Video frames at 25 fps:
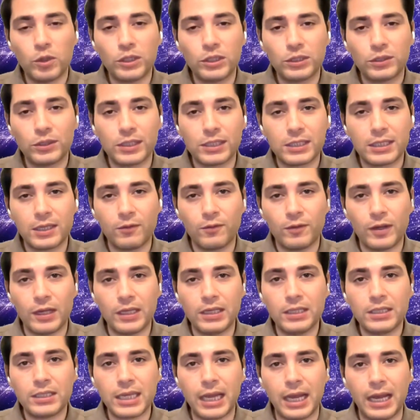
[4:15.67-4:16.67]
more interesting
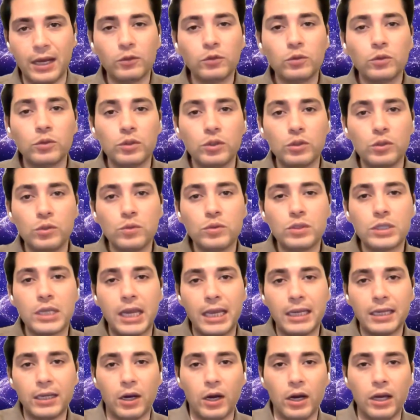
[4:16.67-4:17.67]
way is how to
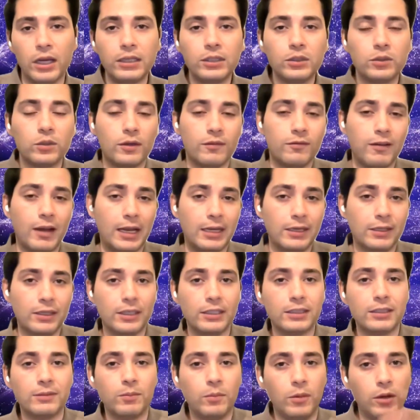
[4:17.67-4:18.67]
use AI to
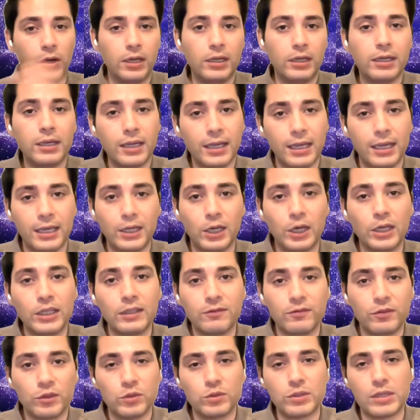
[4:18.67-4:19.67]
evaluate my AI
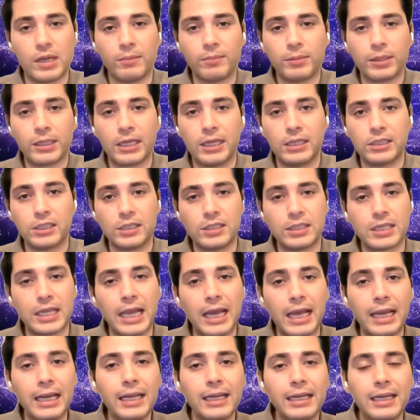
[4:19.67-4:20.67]
infused
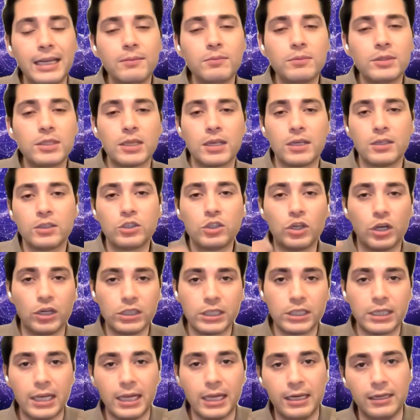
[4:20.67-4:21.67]
applications. LLMs
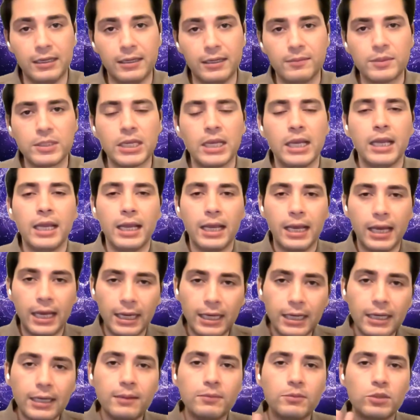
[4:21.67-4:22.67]
judging LLMs.
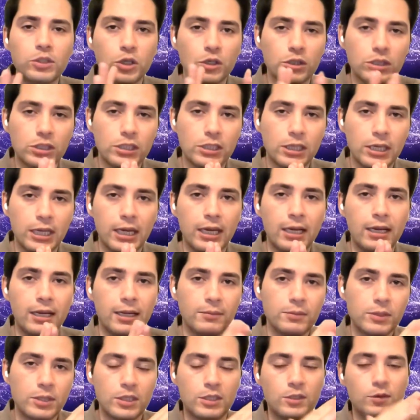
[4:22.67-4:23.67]
LLMs judging
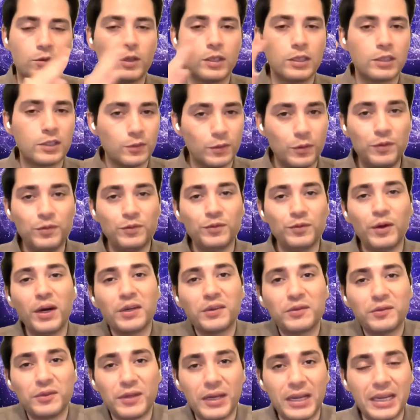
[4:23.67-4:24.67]
LLMs is
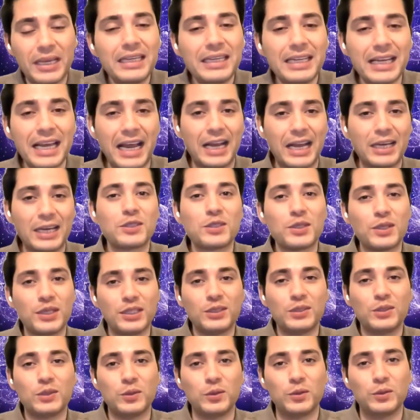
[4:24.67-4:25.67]
one way
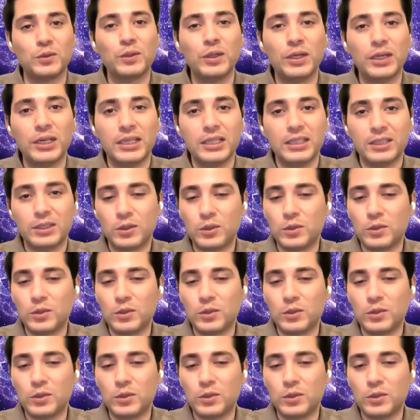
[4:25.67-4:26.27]
actually to